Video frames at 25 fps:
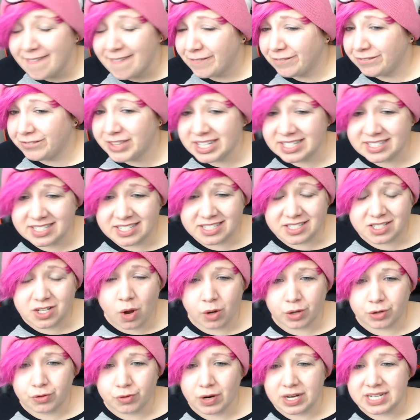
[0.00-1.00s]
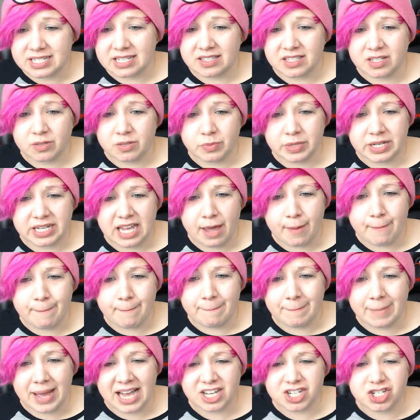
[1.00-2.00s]
this is going crazy, and then we get
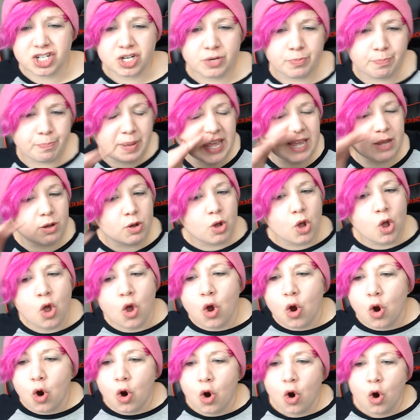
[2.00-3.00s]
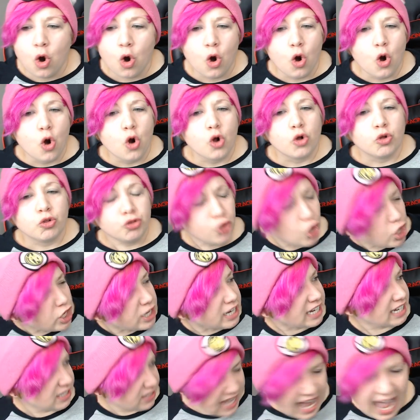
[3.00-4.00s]
Majin Pink.
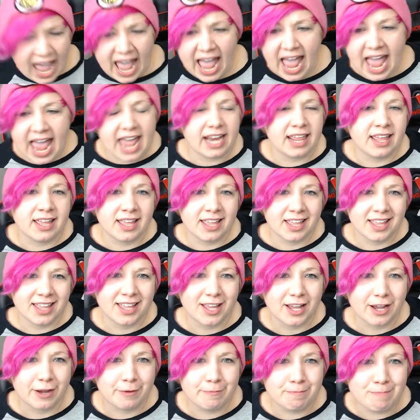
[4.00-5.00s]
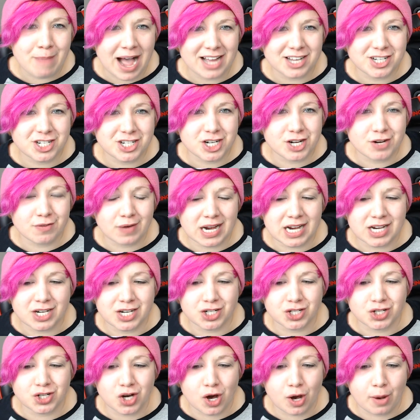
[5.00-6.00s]
Look at that. Majin
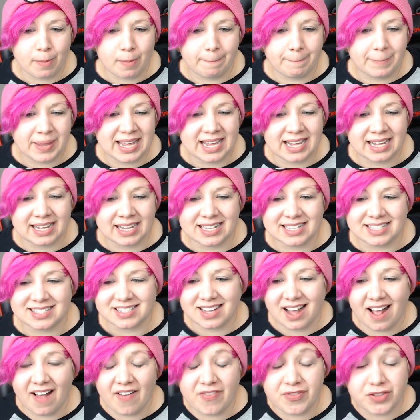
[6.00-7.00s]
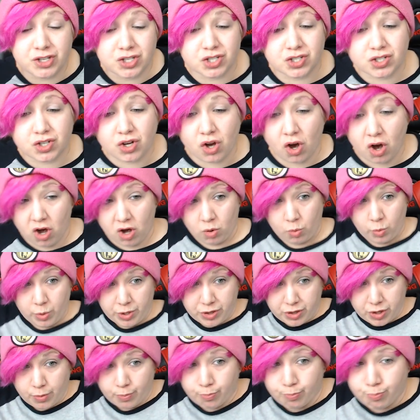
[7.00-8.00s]
Ranger Pink. It's got the skirt
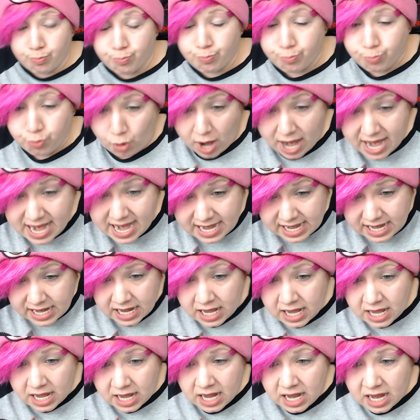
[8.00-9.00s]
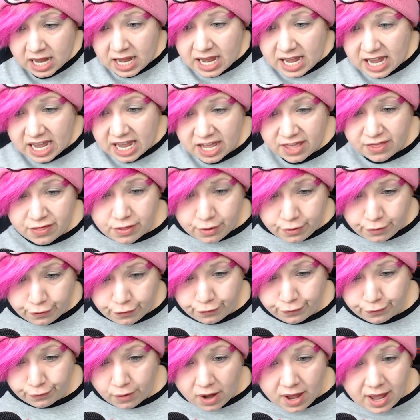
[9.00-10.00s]
with the break in the
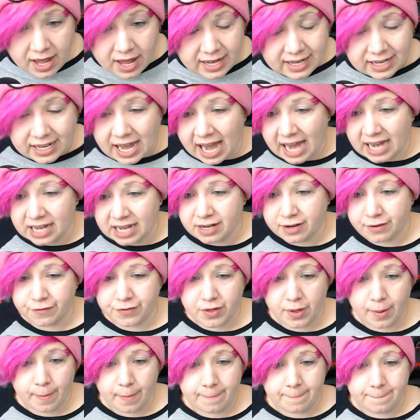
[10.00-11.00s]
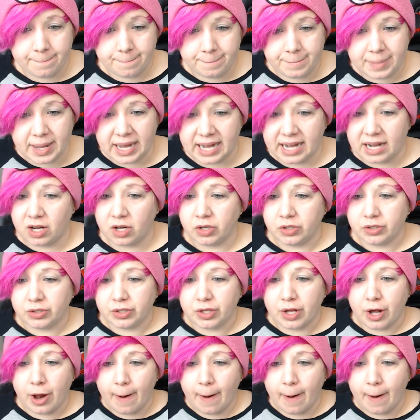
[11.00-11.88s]
front, kind of the belt.